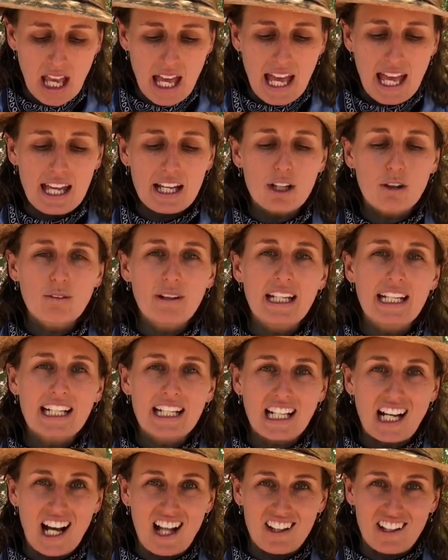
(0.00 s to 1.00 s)
a green
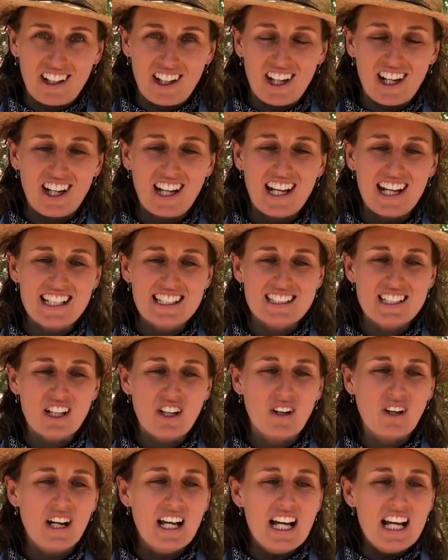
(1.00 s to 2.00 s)
color. And
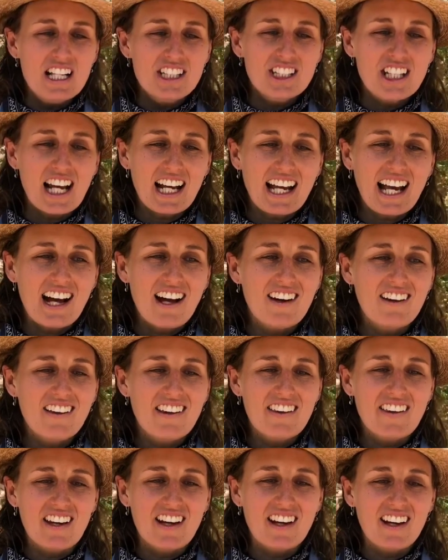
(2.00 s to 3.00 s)
so check out
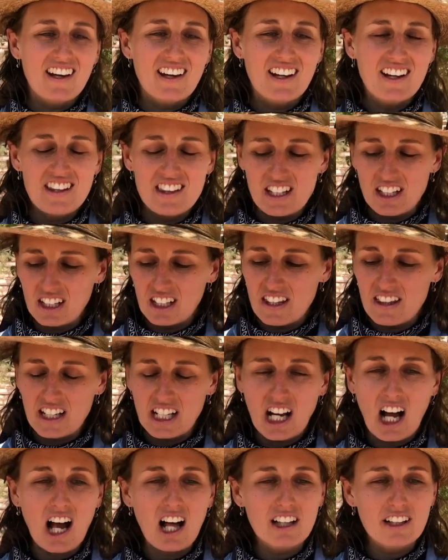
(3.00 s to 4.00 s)
the
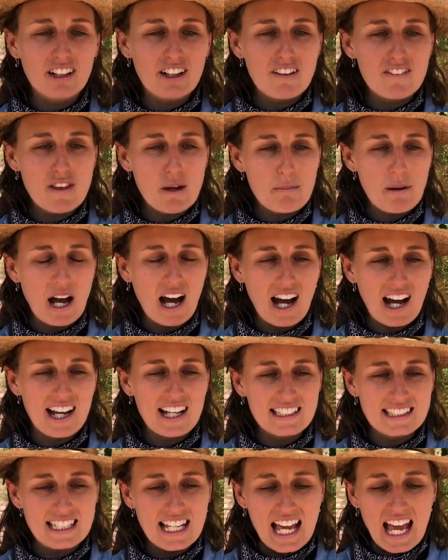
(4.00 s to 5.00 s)
color of the
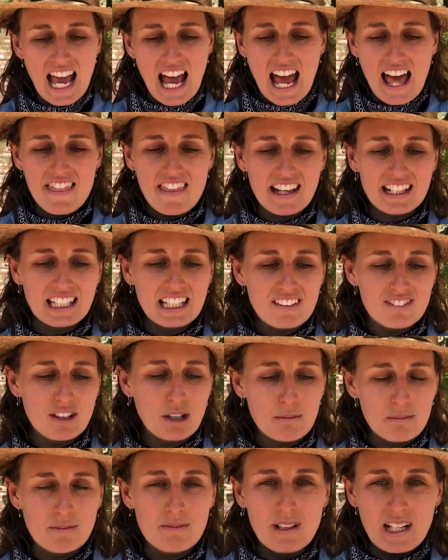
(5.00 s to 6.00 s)
pods and then give
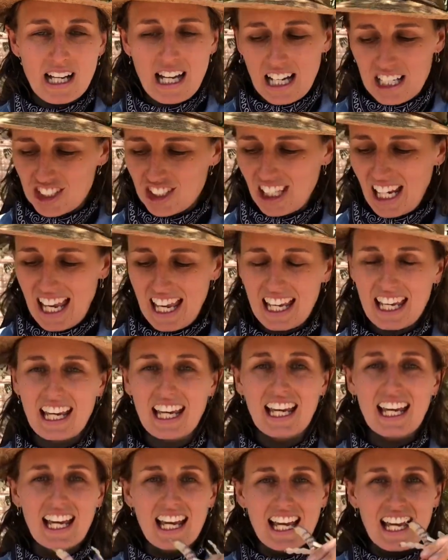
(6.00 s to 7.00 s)
them a shake
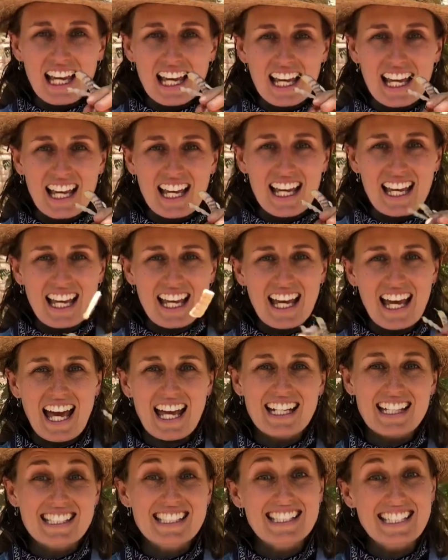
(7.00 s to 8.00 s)

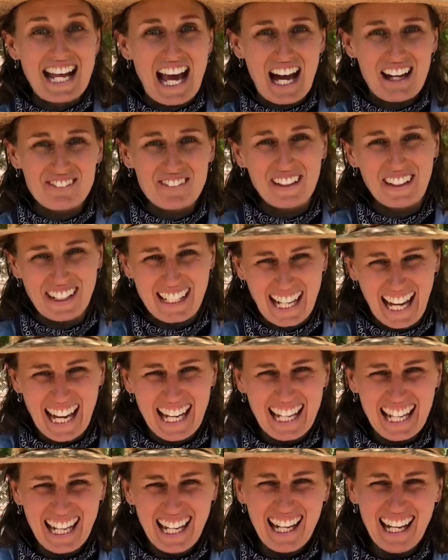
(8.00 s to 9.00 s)
and a snap, okay?
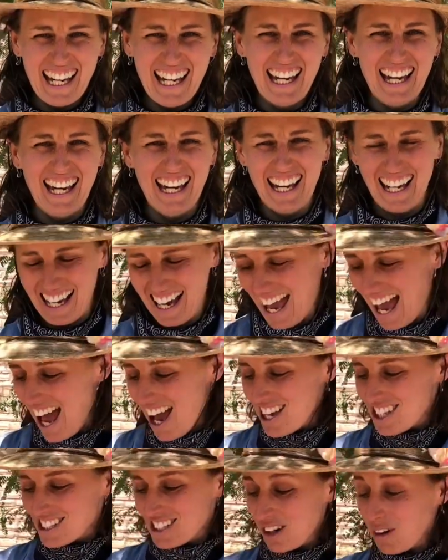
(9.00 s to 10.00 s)

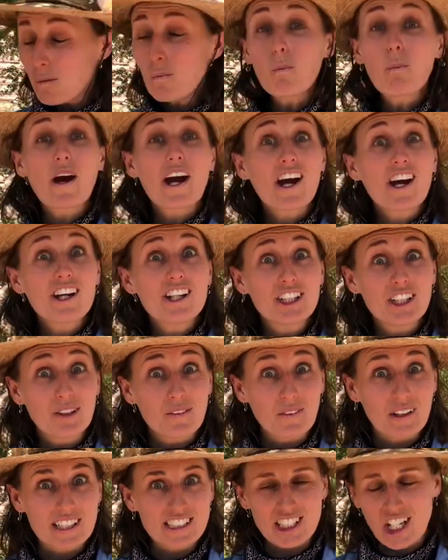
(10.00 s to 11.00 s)
So where do you
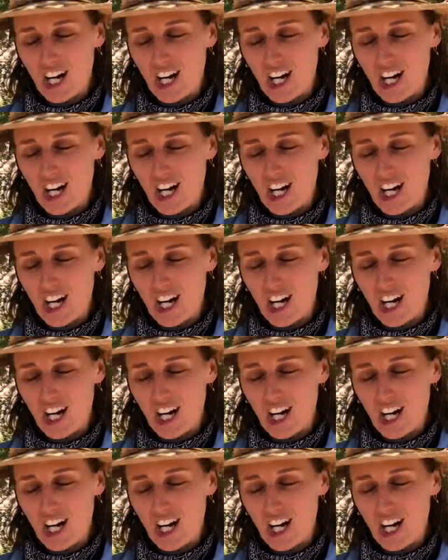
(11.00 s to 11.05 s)
want to